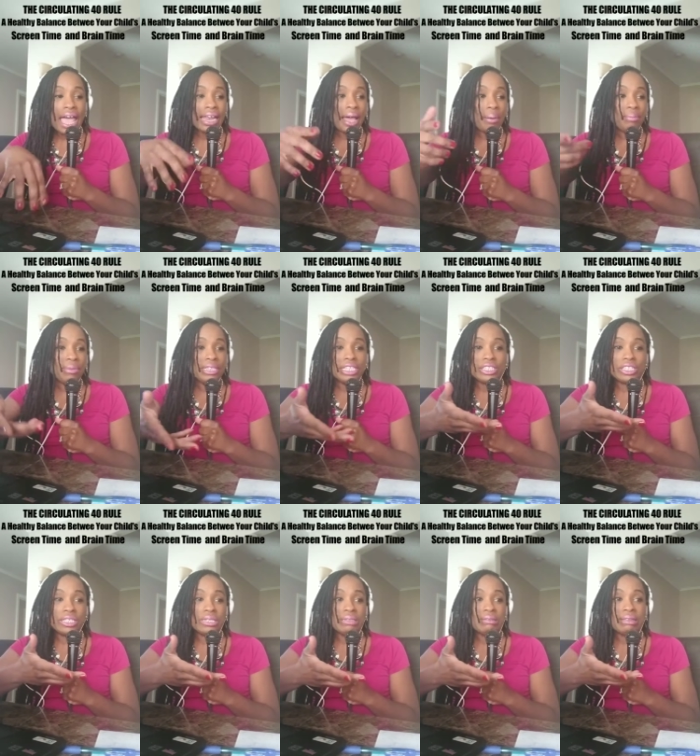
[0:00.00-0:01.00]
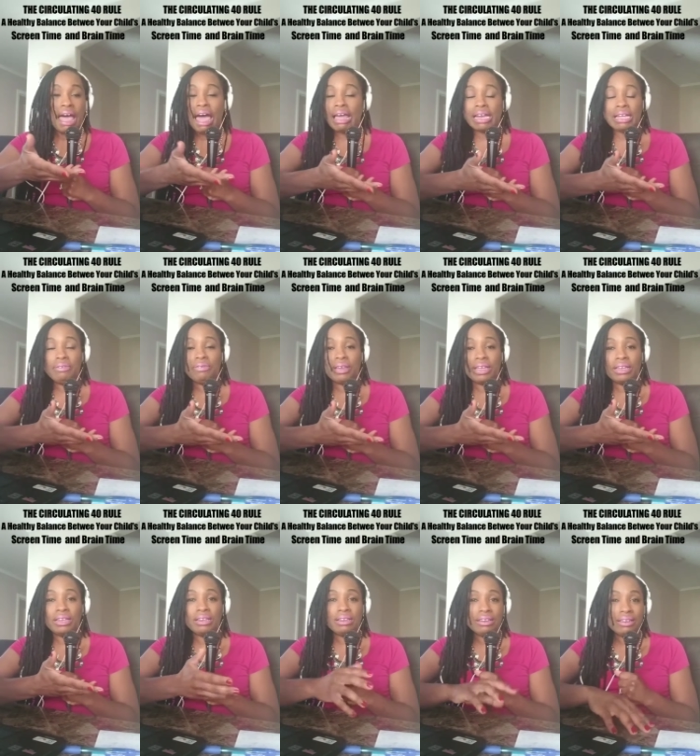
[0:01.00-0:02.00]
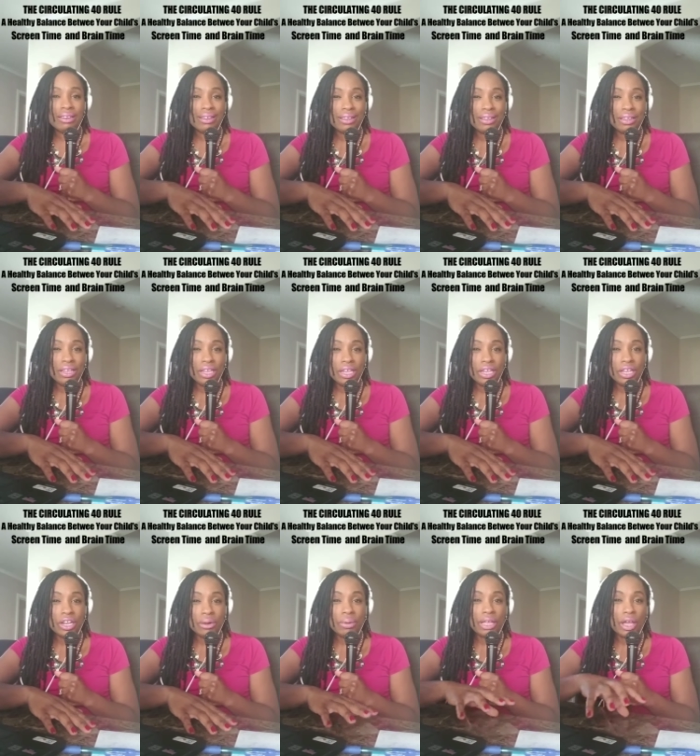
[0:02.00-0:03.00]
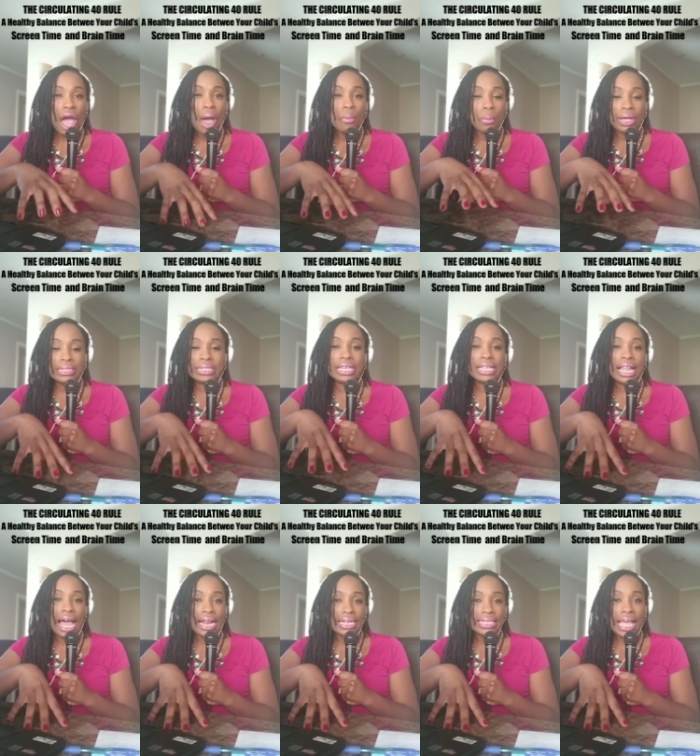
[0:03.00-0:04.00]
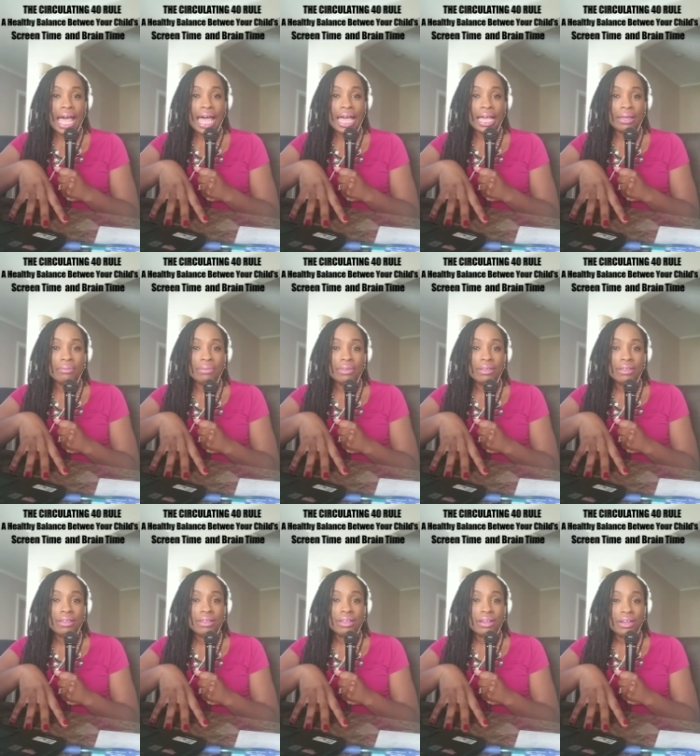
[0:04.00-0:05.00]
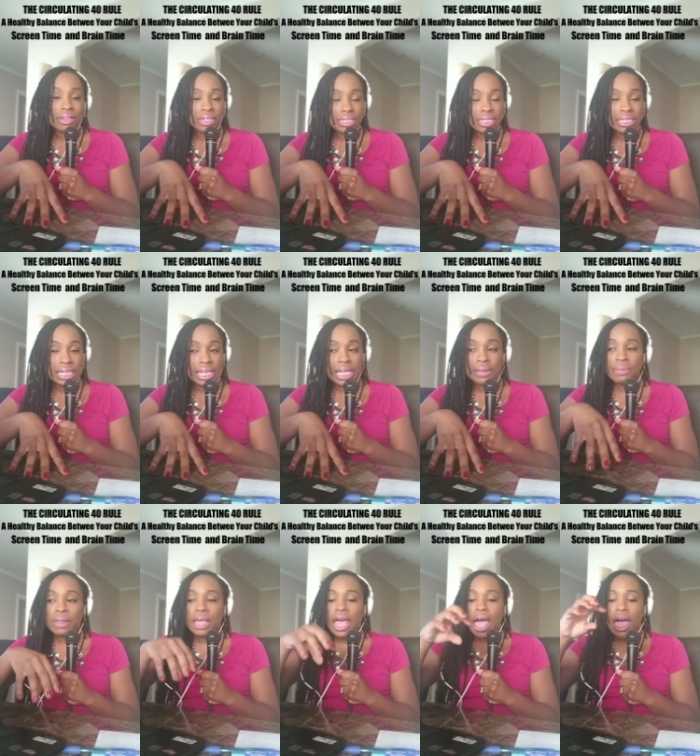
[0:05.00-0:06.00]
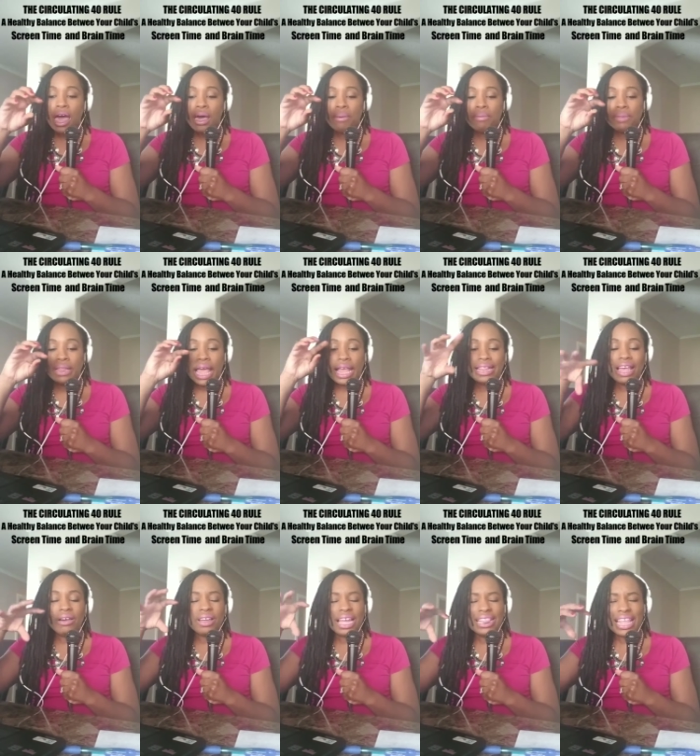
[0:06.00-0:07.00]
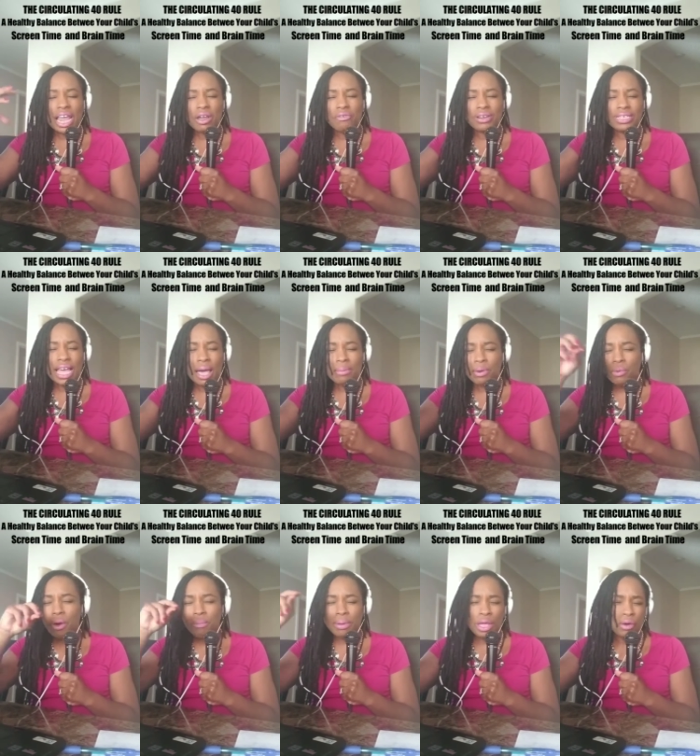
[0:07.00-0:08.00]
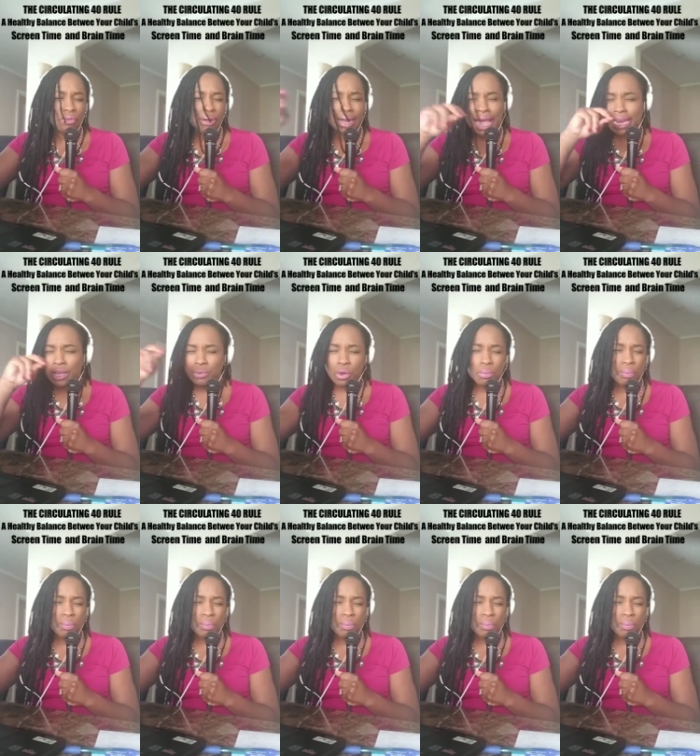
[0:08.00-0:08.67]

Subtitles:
and I'm just not even, I'm wasting a lot of time. You see? And they'll get that over time. It won't be overnight.